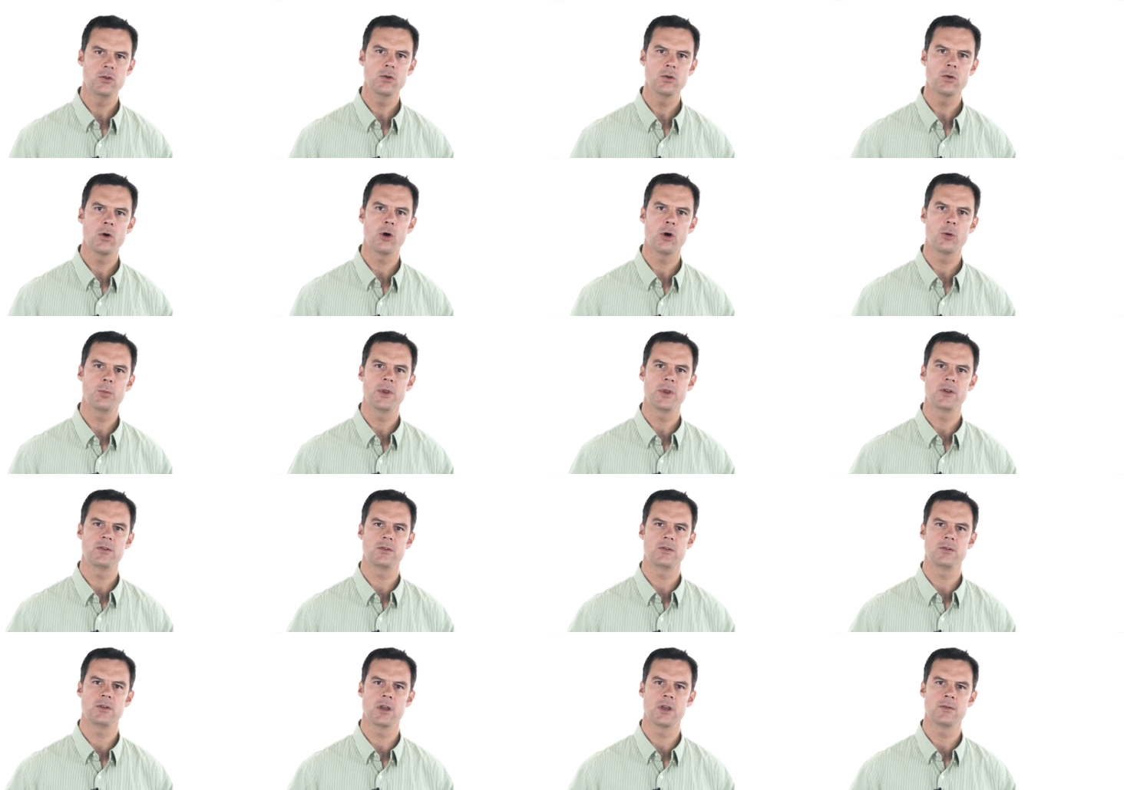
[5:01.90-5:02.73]
do hope
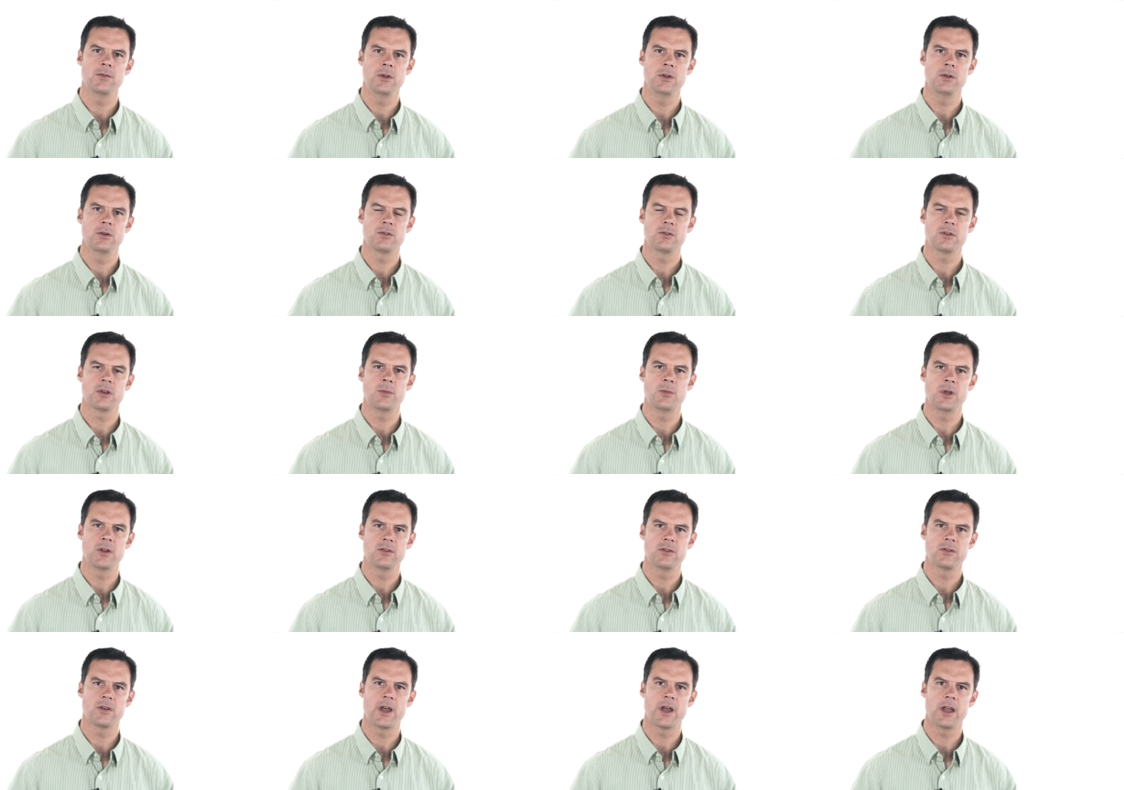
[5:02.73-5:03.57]
this is giving you some
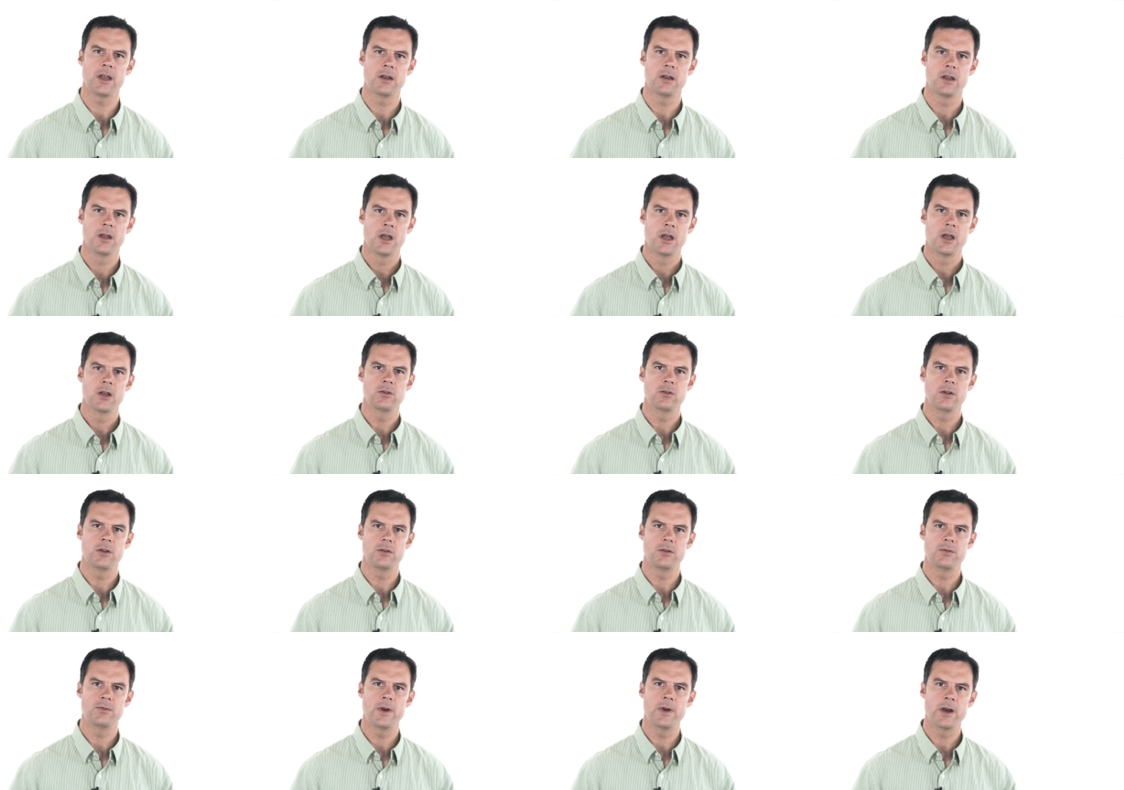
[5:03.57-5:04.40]
insight to
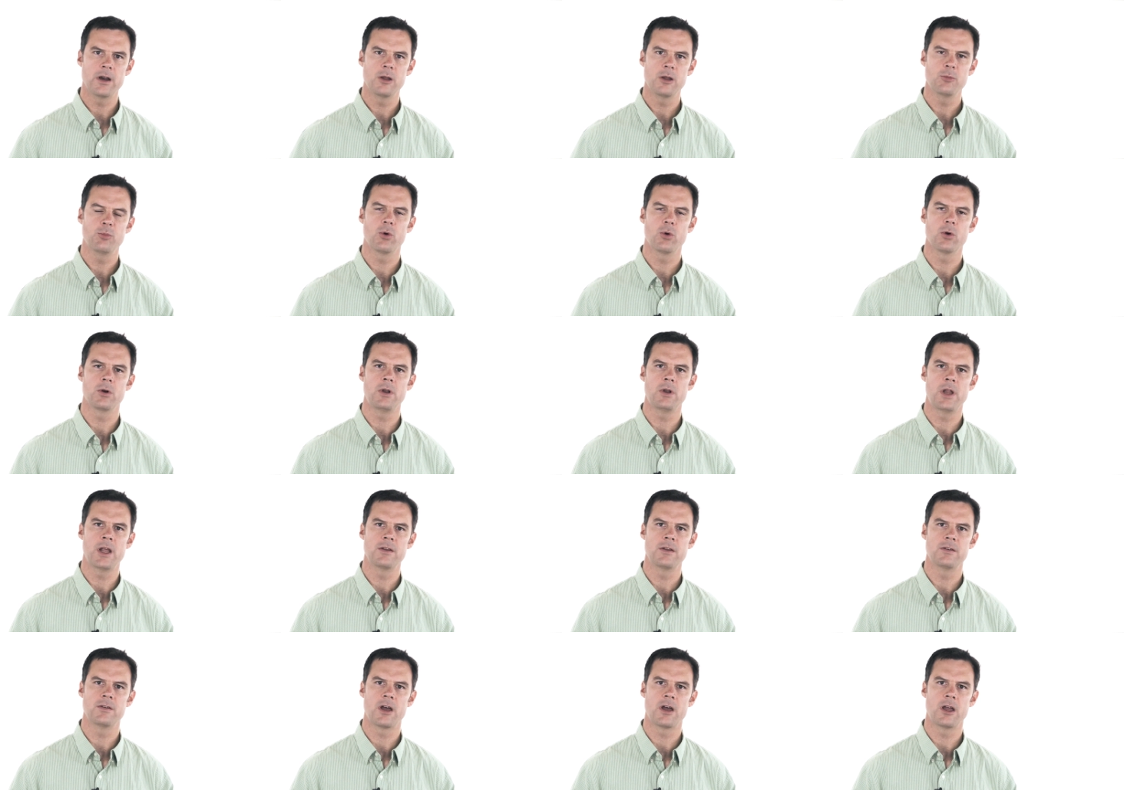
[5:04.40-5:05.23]
this very important
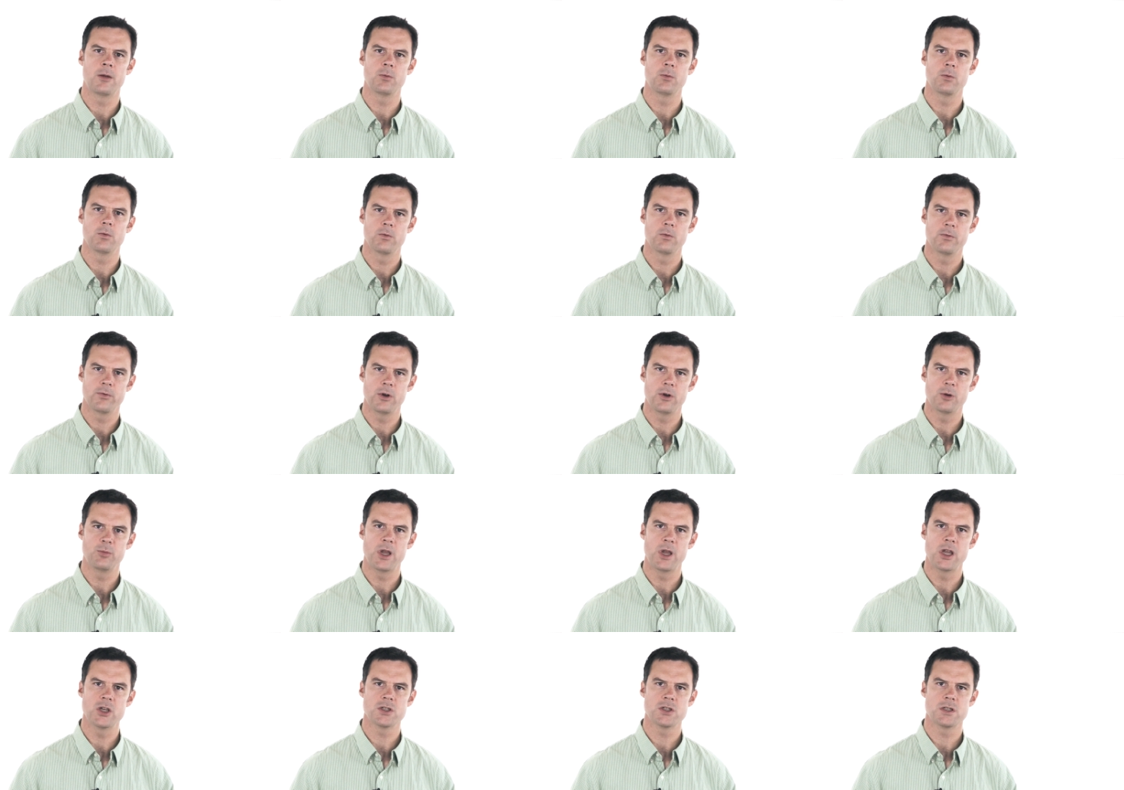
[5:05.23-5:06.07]
enzyme for your
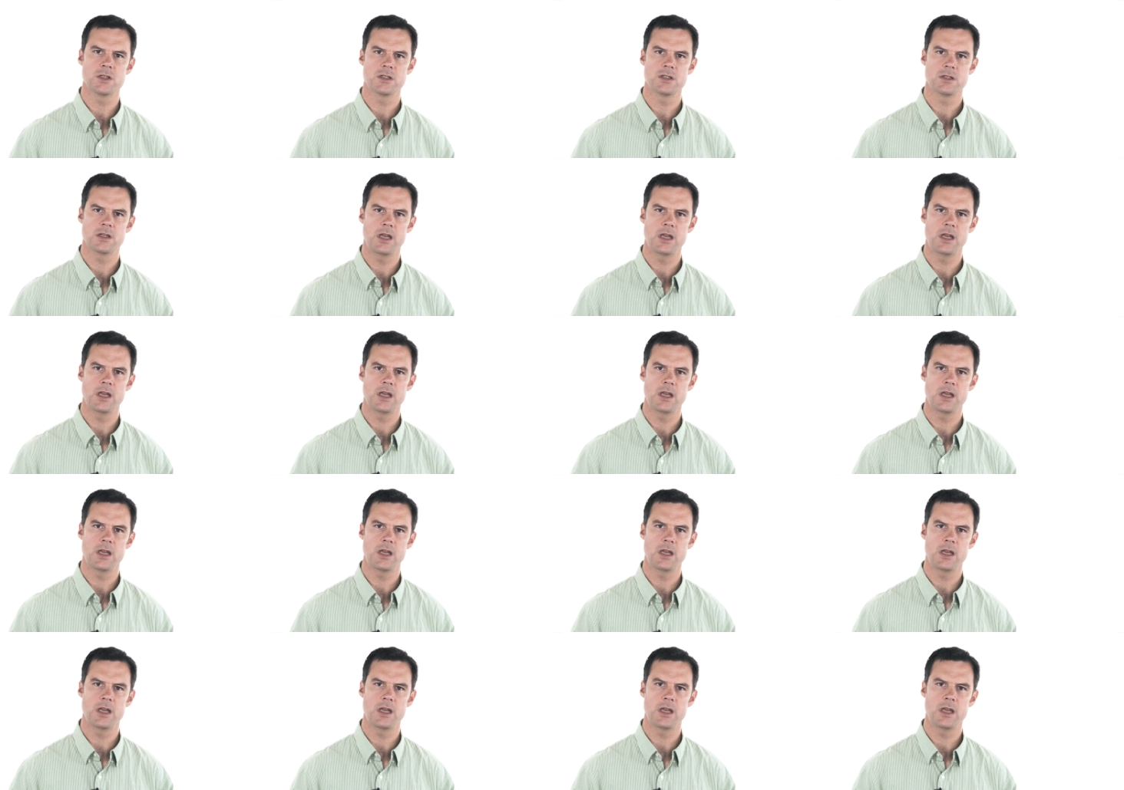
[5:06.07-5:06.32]
patients